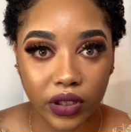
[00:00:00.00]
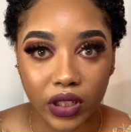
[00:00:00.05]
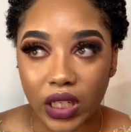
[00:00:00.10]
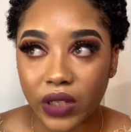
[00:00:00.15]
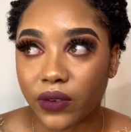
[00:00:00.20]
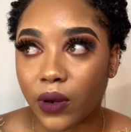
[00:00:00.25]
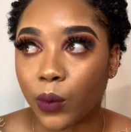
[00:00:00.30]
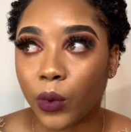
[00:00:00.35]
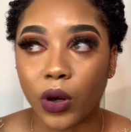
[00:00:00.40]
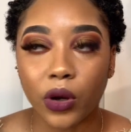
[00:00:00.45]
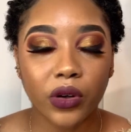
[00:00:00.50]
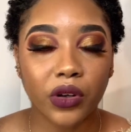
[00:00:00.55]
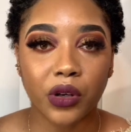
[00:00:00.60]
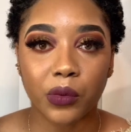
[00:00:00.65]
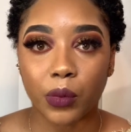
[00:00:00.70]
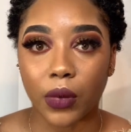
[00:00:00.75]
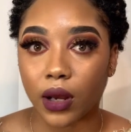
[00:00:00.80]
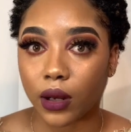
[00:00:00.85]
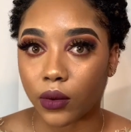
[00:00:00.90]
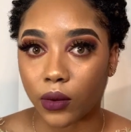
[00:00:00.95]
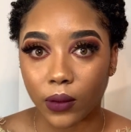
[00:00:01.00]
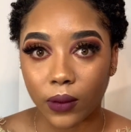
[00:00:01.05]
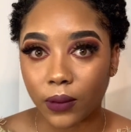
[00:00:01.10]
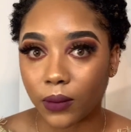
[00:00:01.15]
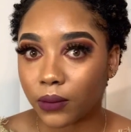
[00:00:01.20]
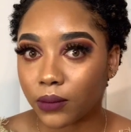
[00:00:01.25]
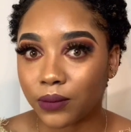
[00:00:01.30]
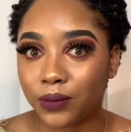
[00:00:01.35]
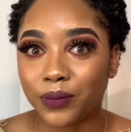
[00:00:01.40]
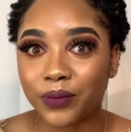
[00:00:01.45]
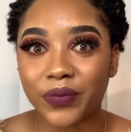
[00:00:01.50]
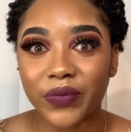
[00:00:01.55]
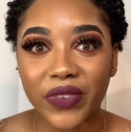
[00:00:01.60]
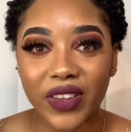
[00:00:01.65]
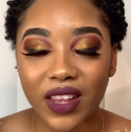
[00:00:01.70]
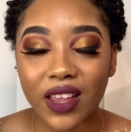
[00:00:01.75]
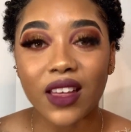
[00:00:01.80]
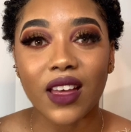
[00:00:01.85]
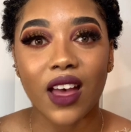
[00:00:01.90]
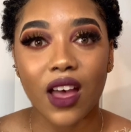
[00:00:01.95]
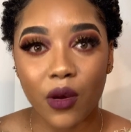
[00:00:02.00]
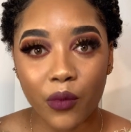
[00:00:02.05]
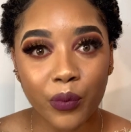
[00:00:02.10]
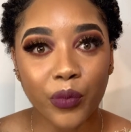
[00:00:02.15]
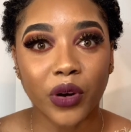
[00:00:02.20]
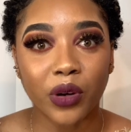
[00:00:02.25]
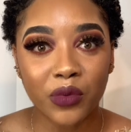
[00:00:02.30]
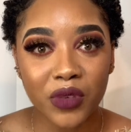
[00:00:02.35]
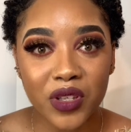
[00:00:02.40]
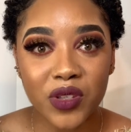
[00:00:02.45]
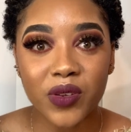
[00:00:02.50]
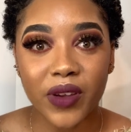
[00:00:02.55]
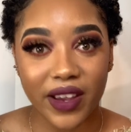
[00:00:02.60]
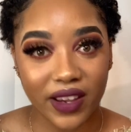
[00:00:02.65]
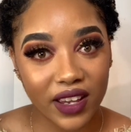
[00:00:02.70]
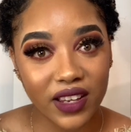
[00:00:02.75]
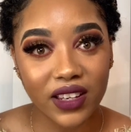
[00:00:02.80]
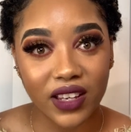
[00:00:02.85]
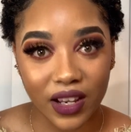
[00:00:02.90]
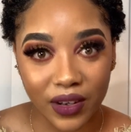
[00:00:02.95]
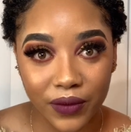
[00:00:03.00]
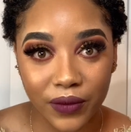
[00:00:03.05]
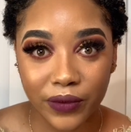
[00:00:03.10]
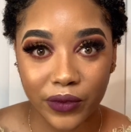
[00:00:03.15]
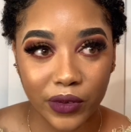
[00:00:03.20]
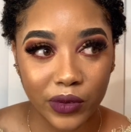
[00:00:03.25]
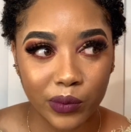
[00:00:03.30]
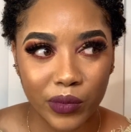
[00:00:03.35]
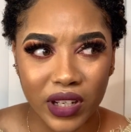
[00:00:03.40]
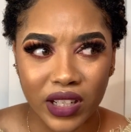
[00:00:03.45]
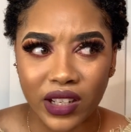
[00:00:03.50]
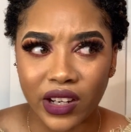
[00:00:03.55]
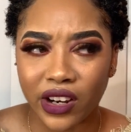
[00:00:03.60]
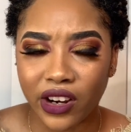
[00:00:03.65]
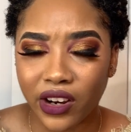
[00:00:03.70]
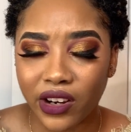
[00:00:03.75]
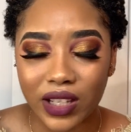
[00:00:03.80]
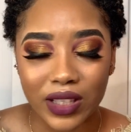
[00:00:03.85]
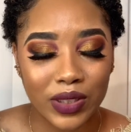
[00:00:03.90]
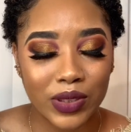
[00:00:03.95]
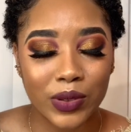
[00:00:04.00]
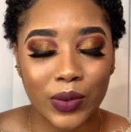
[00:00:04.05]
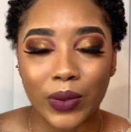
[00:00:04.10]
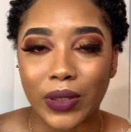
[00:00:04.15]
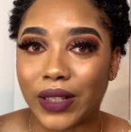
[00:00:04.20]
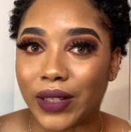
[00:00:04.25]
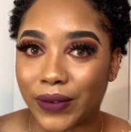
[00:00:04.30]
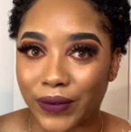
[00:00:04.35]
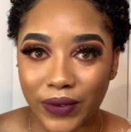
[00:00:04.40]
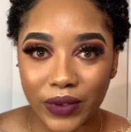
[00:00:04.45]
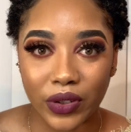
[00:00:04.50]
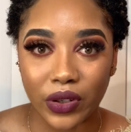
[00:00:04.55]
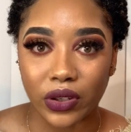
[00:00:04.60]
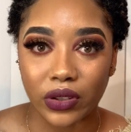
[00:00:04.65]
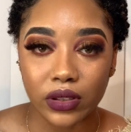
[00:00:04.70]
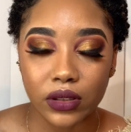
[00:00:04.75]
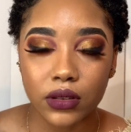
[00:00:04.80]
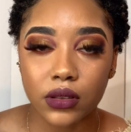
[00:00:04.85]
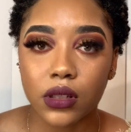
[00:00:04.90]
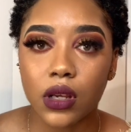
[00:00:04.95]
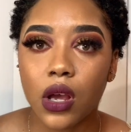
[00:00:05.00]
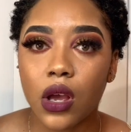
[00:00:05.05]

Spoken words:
If I'm hungry back home, I promise you I can get food, but here it's so difficult.